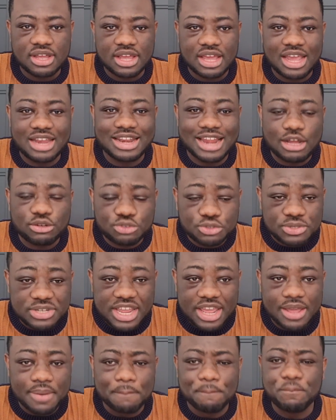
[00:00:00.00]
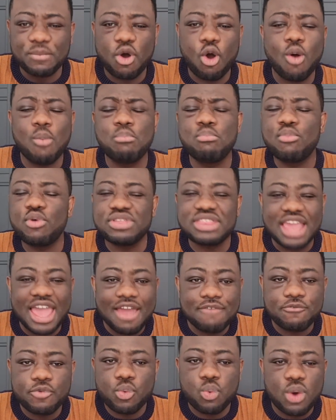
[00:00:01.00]
And now today, almost
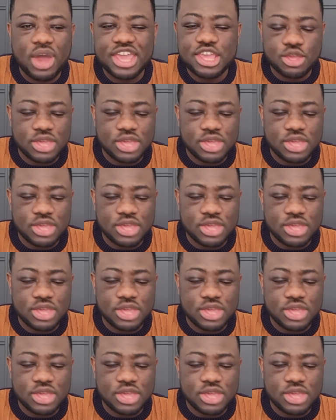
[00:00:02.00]
everywhere